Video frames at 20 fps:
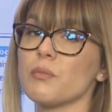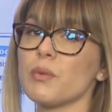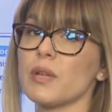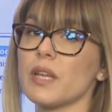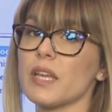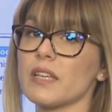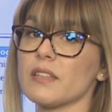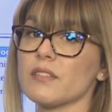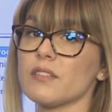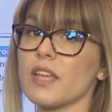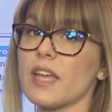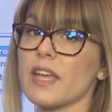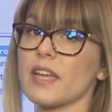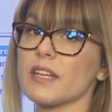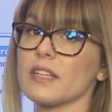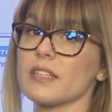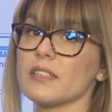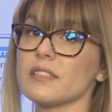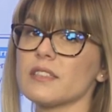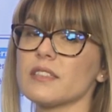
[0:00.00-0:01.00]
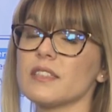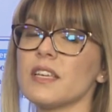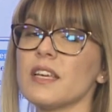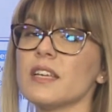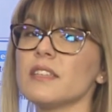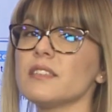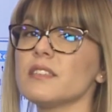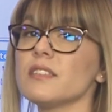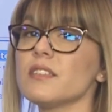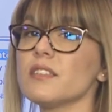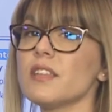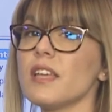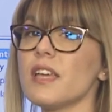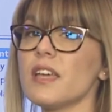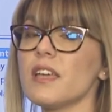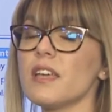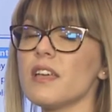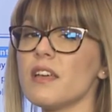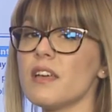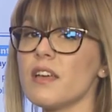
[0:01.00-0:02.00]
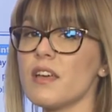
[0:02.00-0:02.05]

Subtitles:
play tennis yesterday.